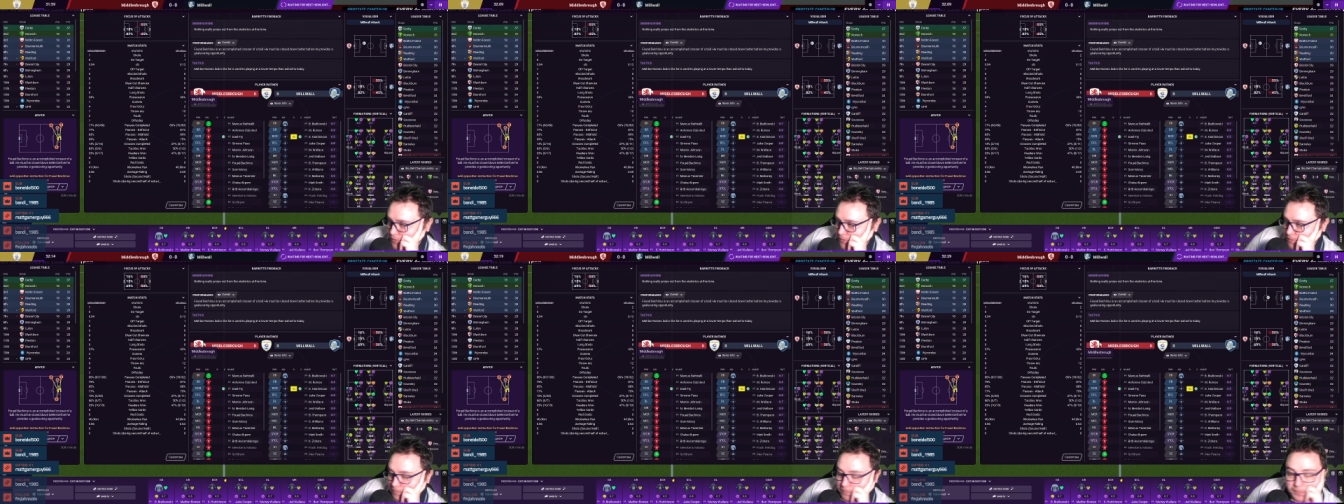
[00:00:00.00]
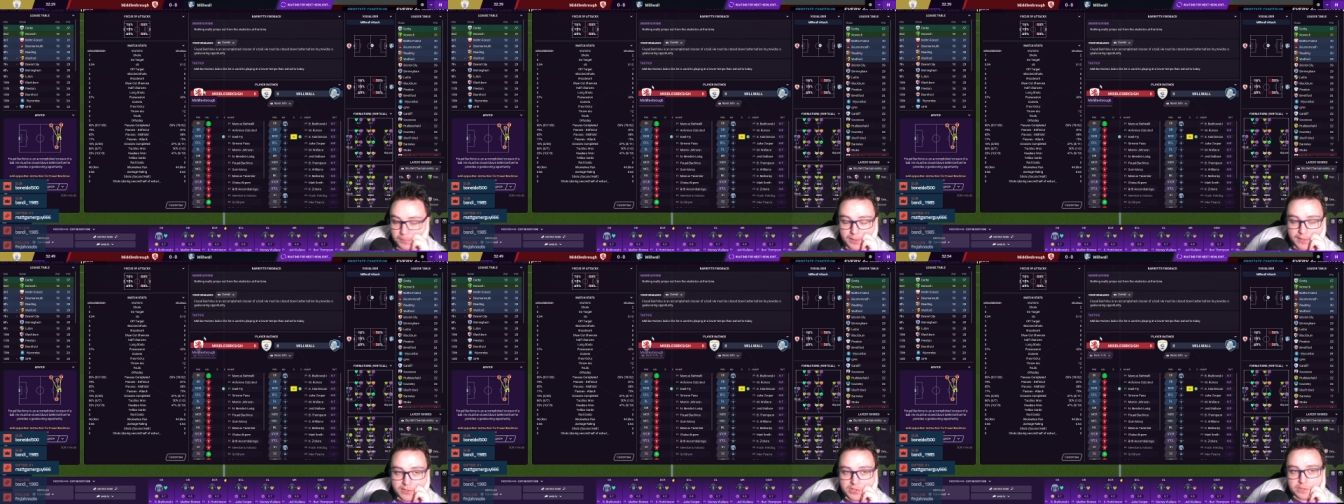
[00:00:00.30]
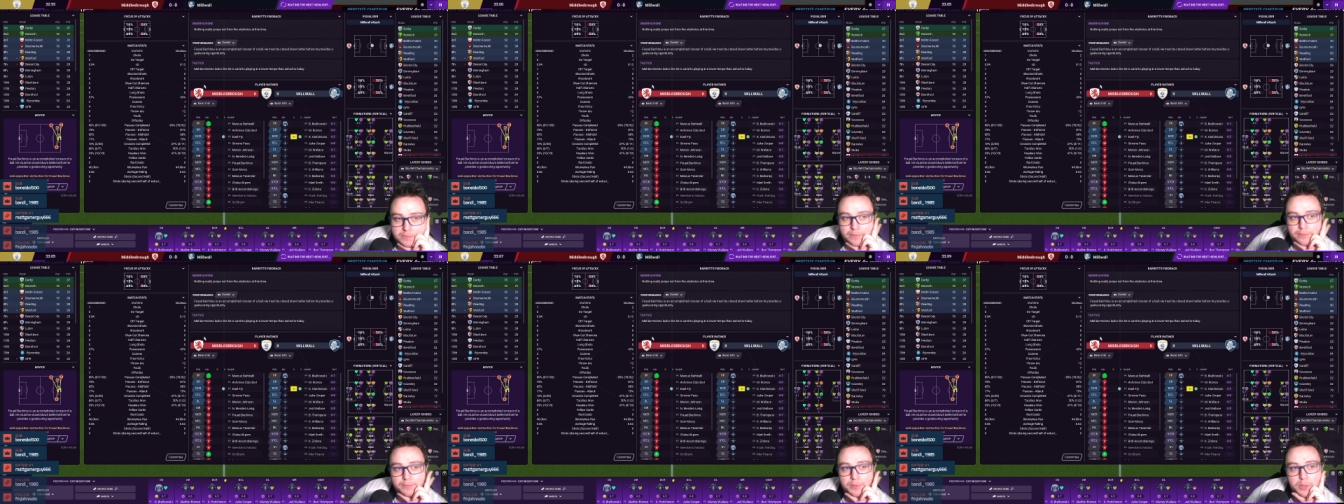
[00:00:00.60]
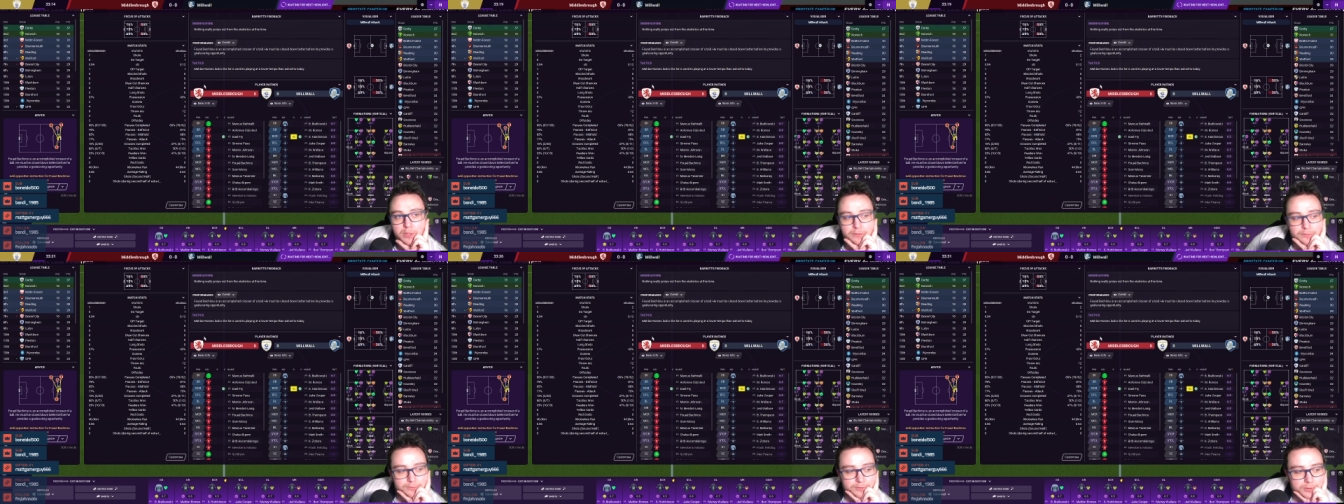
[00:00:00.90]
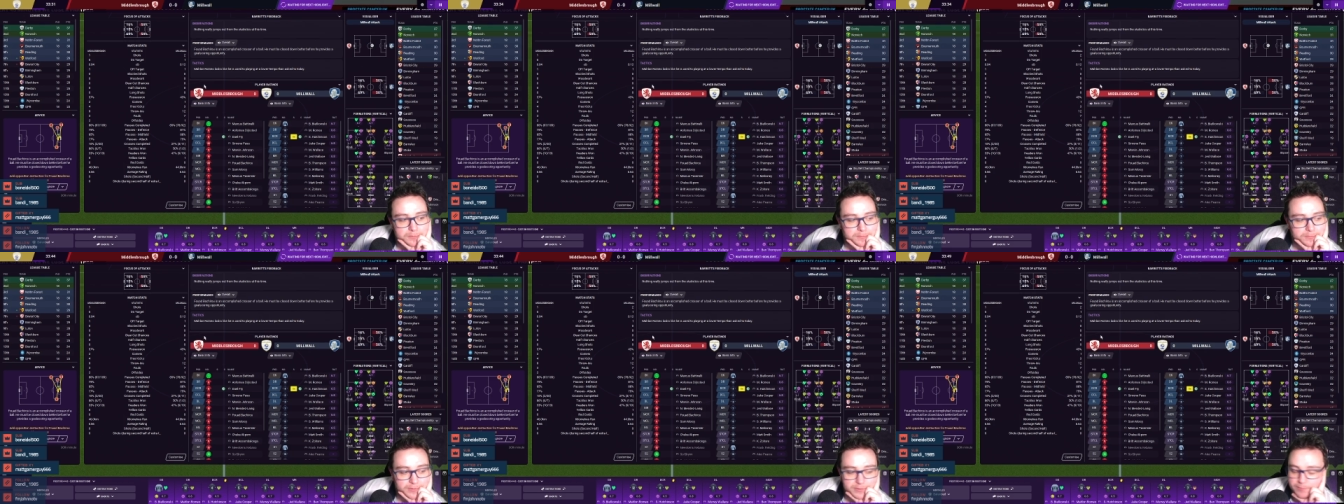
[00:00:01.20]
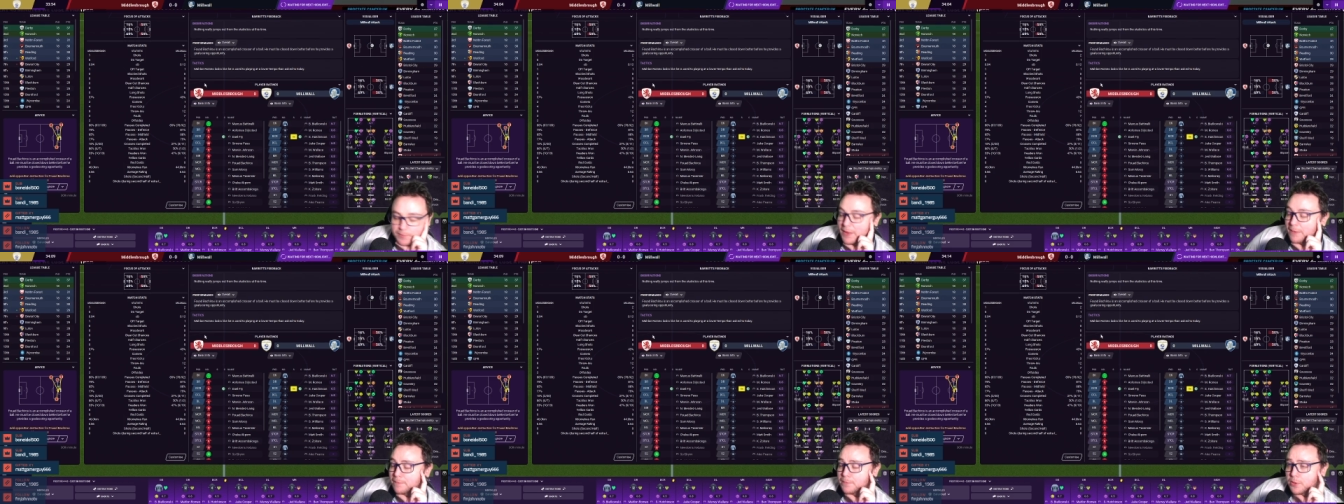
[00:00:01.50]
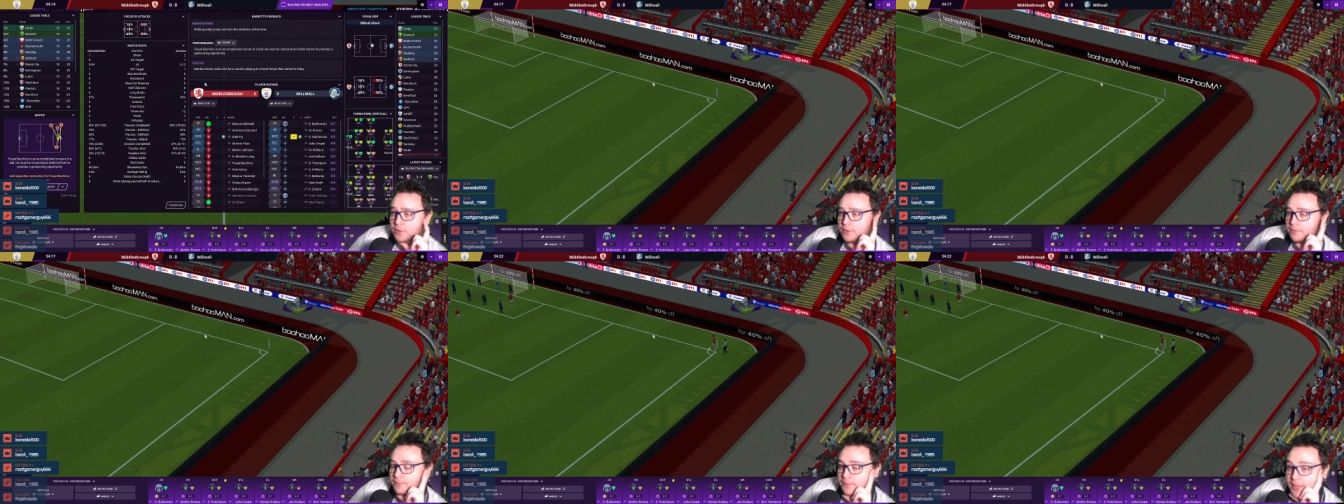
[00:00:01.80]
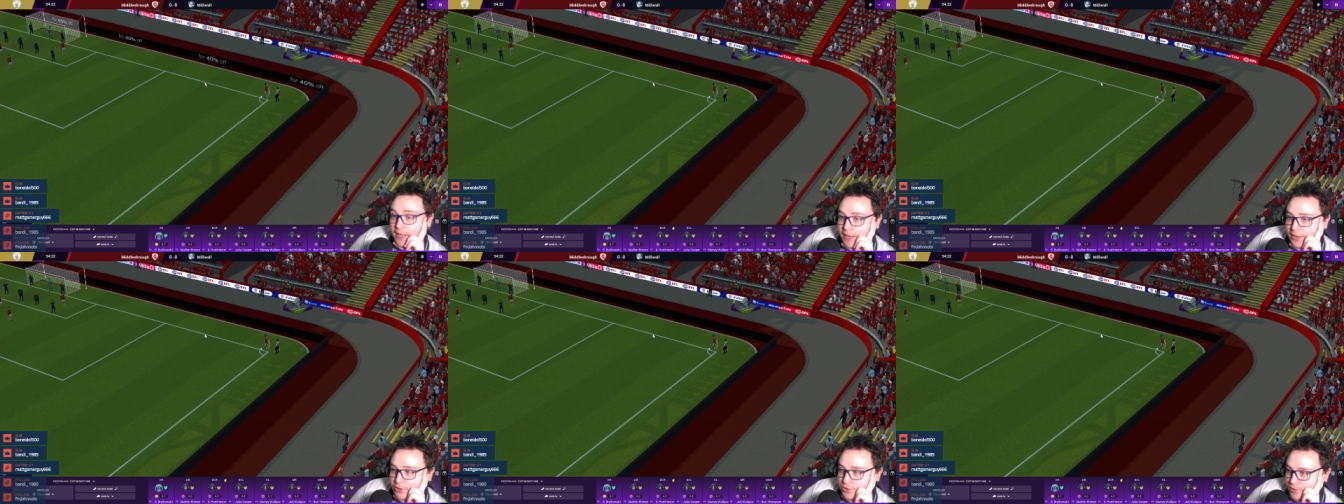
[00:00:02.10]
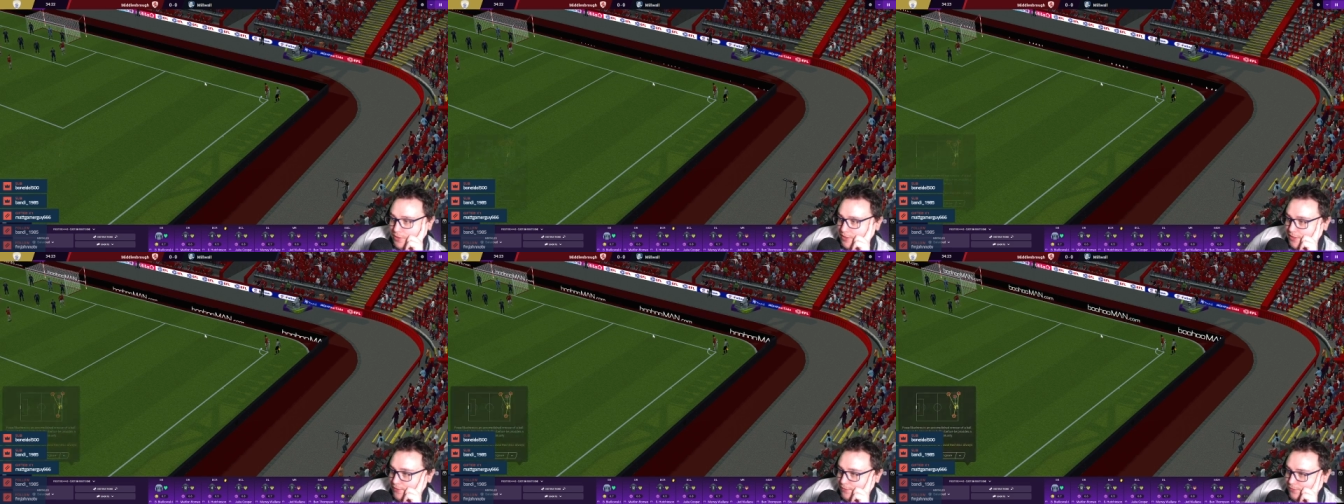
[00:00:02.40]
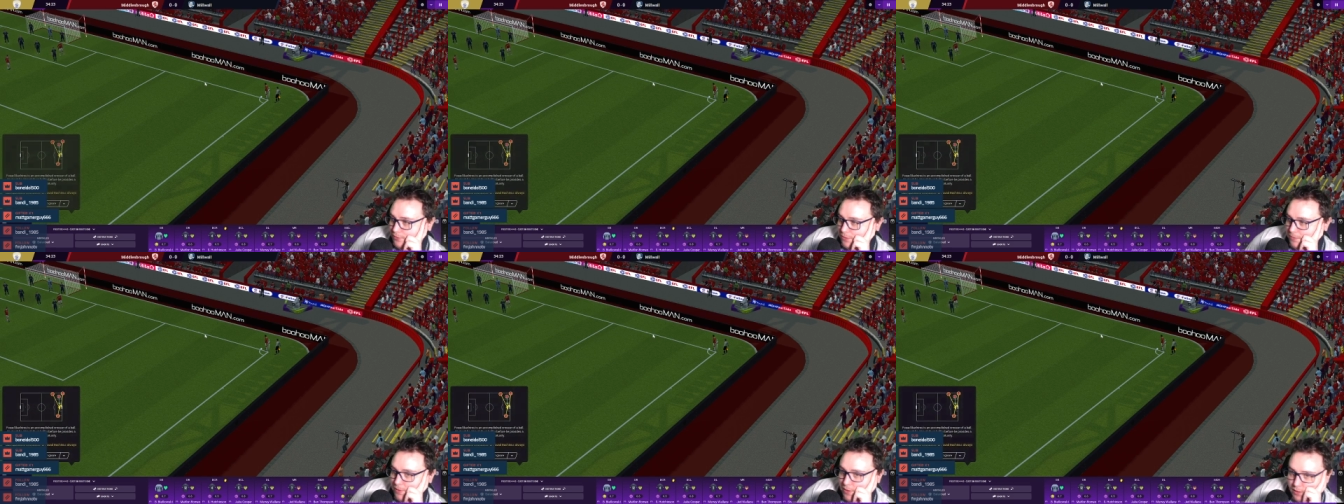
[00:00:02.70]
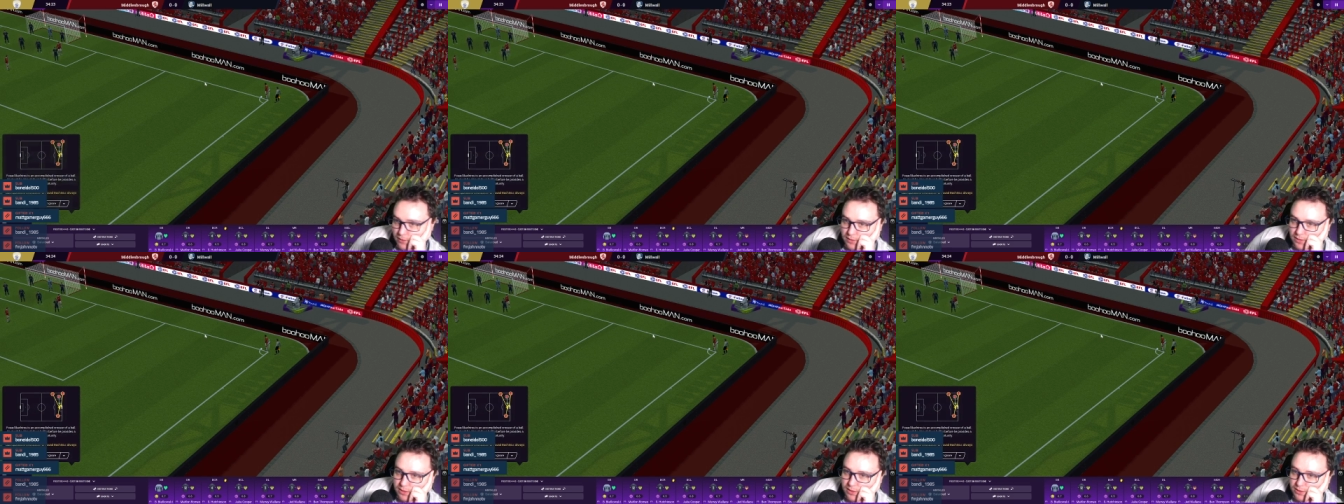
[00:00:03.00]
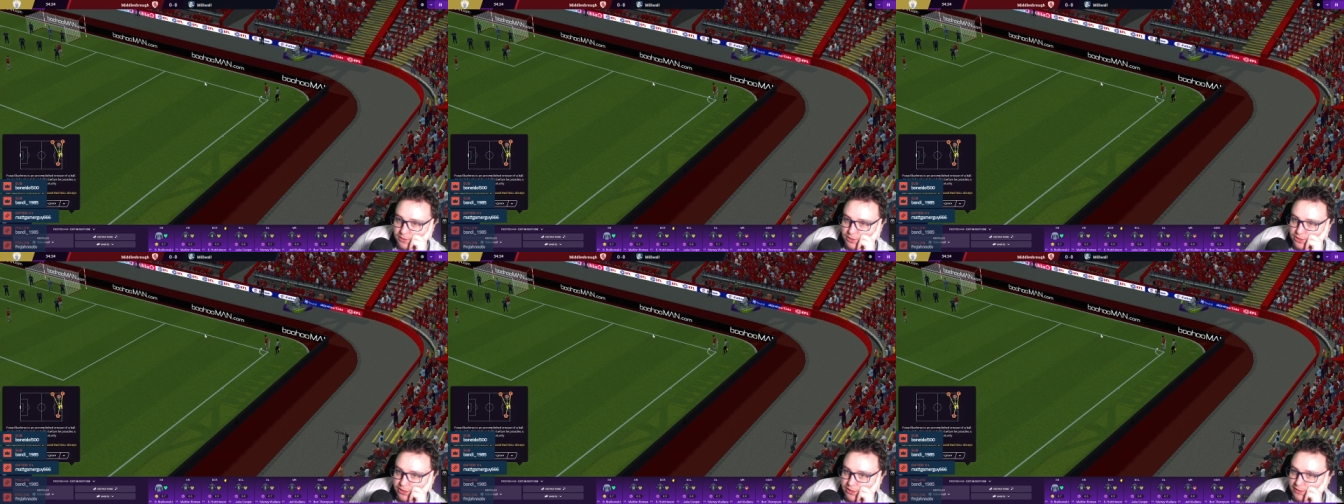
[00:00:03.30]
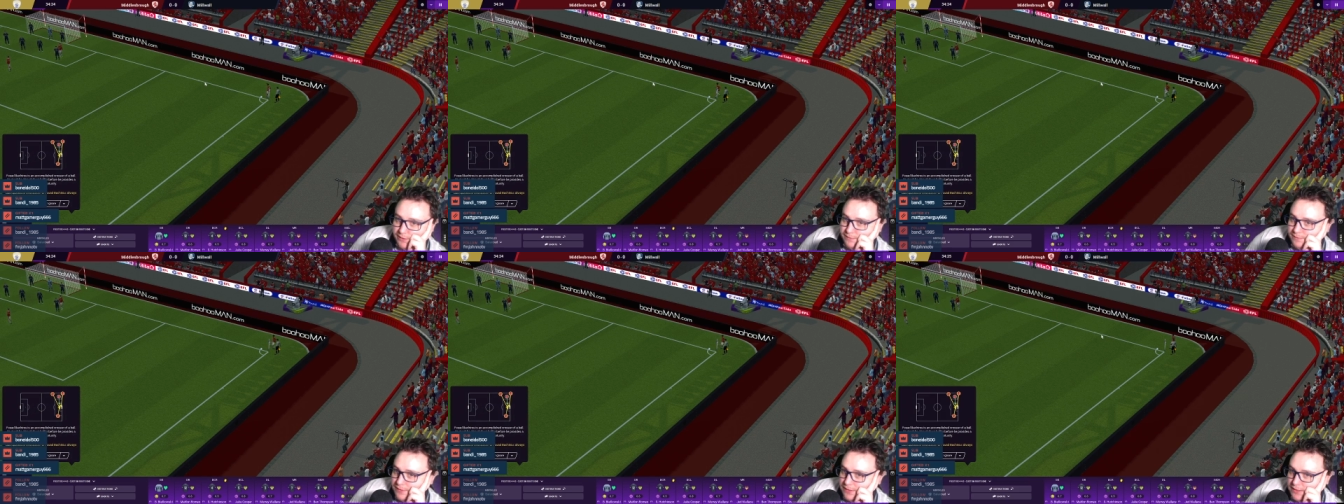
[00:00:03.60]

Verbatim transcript: hmm, Play some important foot important interesting football. Oh shit.